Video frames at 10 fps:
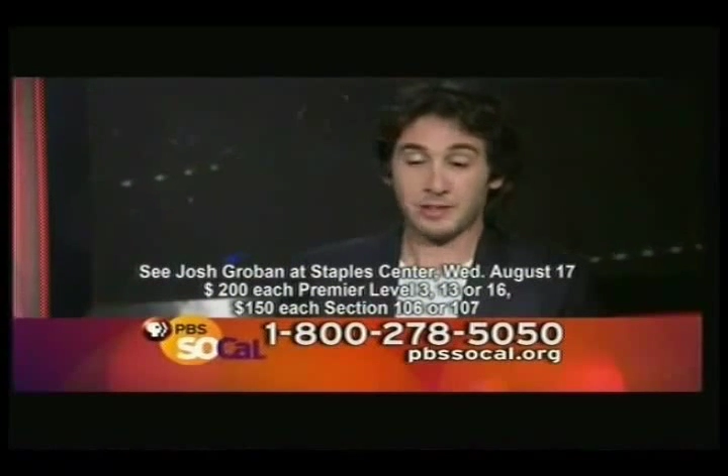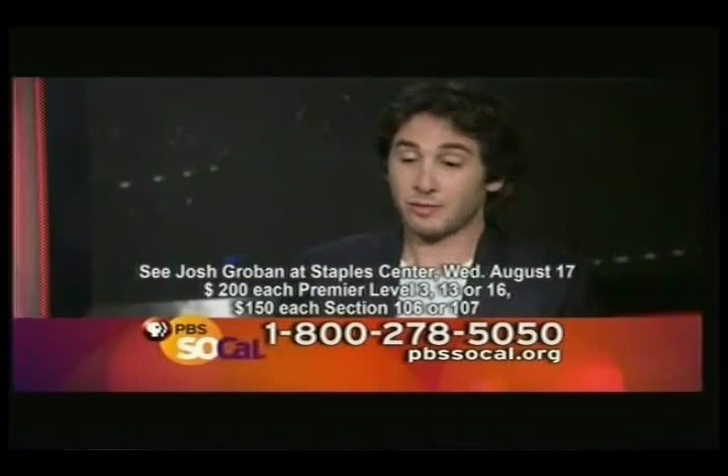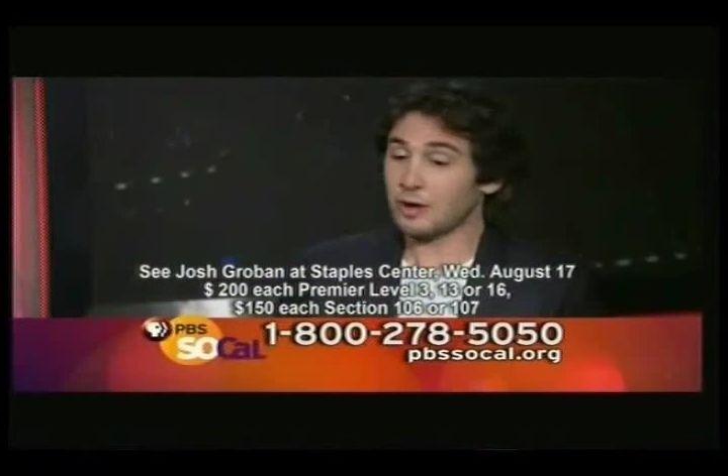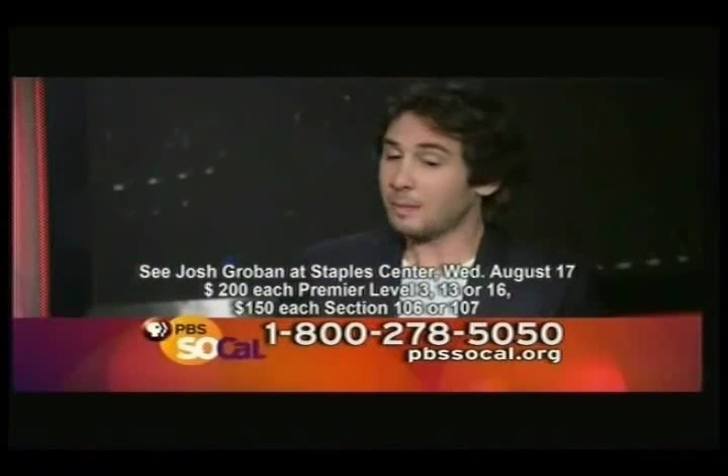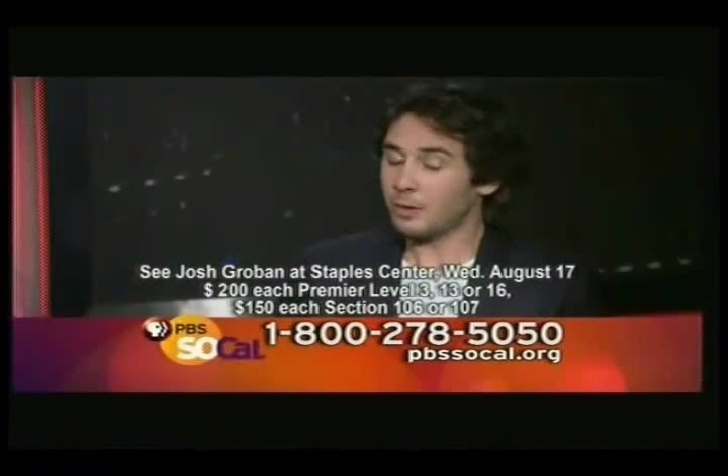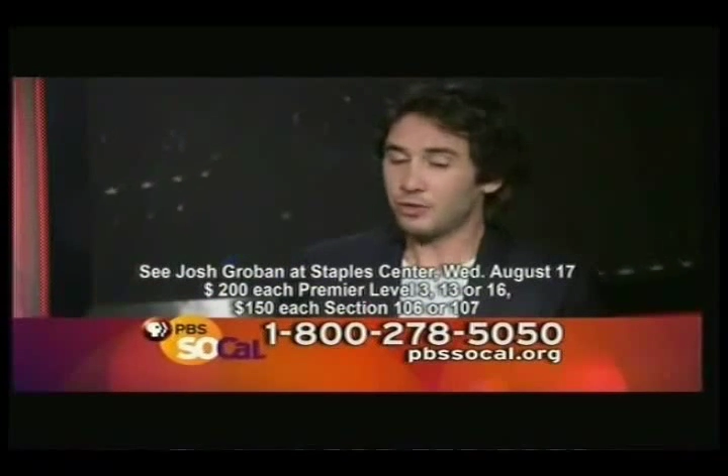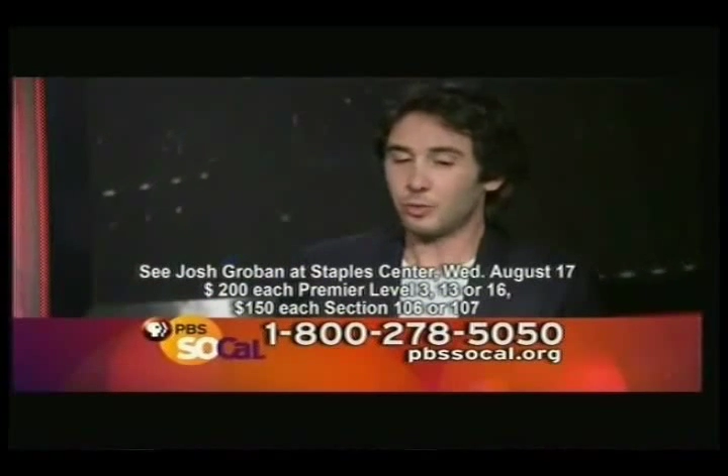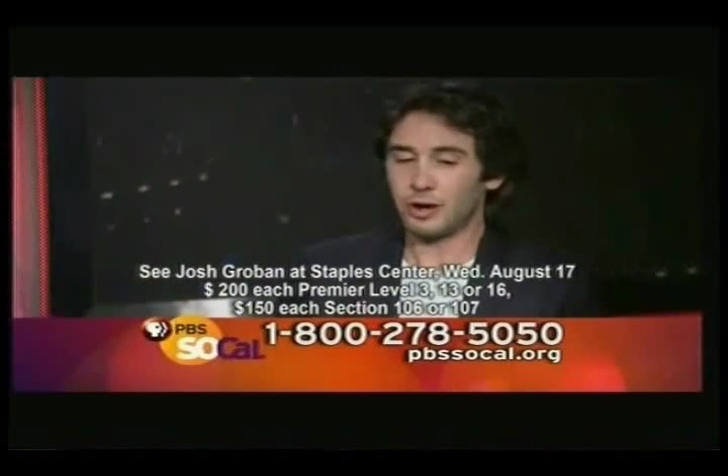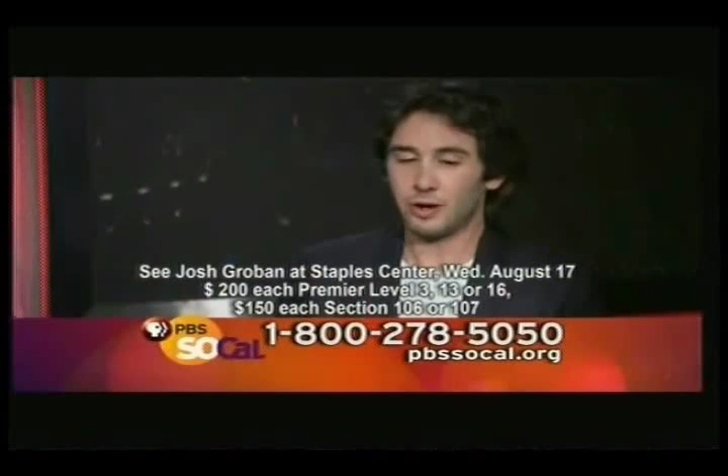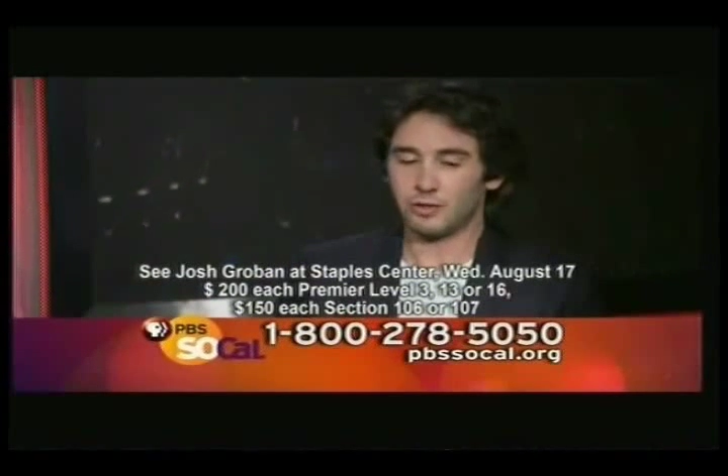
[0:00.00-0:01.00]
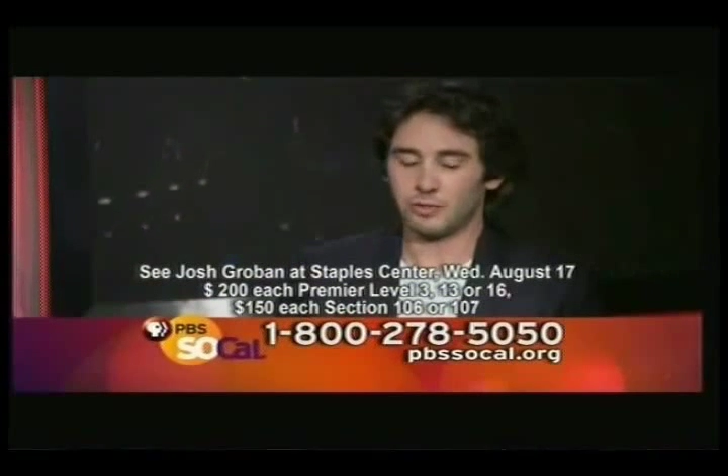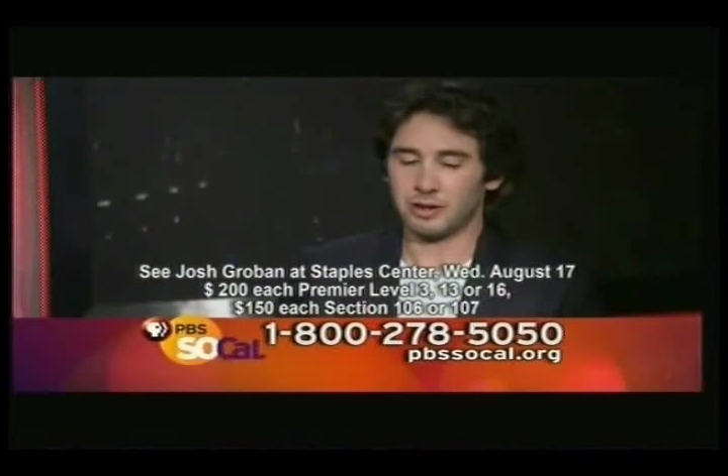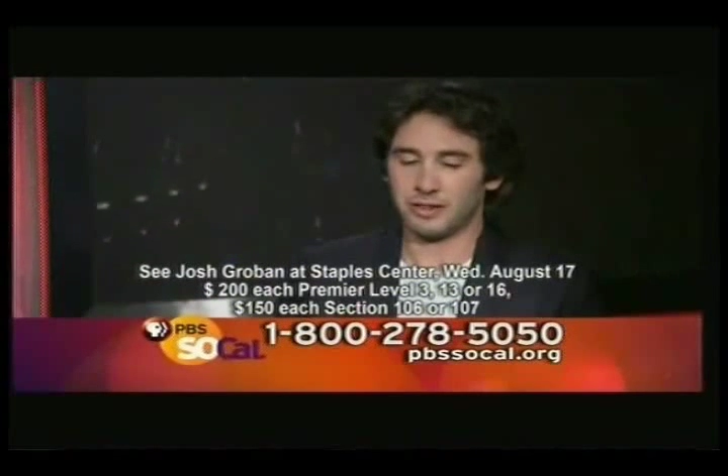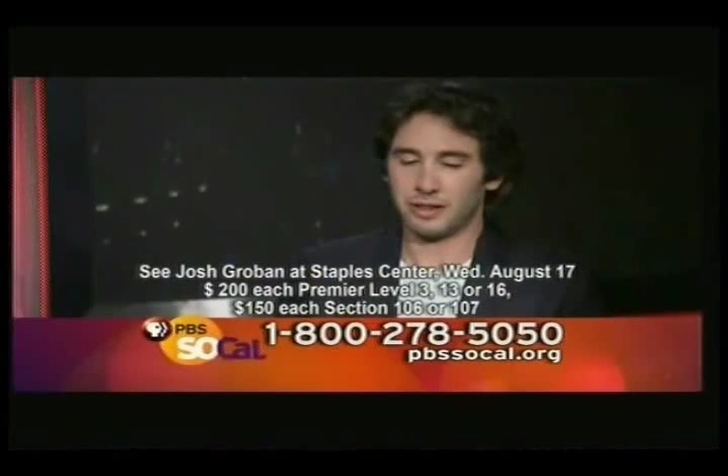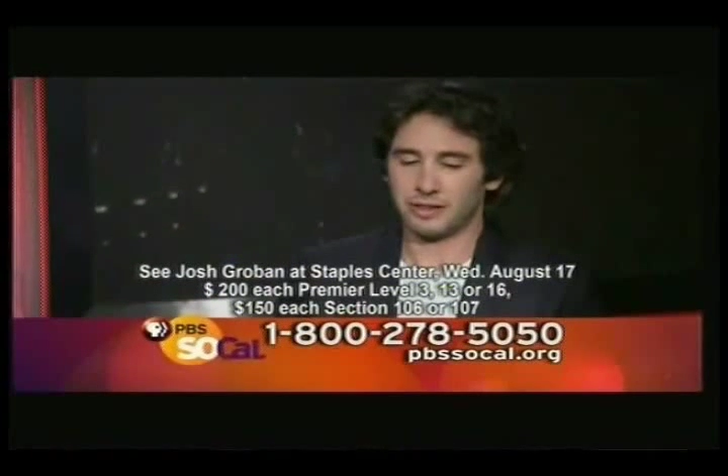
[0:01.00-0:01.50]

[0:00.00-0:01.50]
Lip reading: And it's a very personal record for me.